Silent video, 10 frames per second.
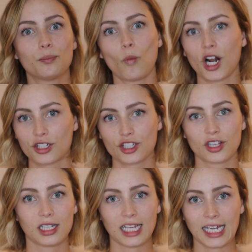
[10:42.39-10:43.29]
Watch
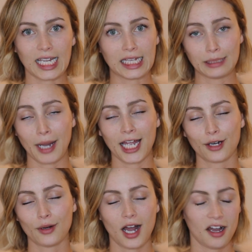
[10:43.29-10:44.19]
the link in the
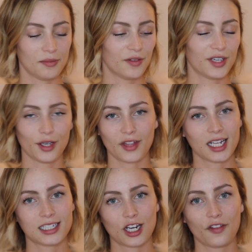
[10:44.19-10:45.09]
bio, the video that
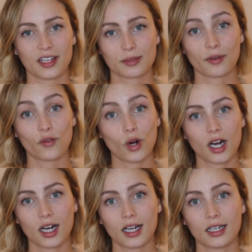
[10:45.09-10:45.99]
I did on this
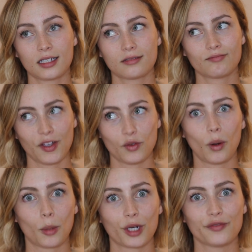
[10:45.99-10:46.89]
before, if you
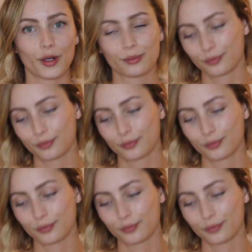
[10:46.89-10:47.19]
want more info.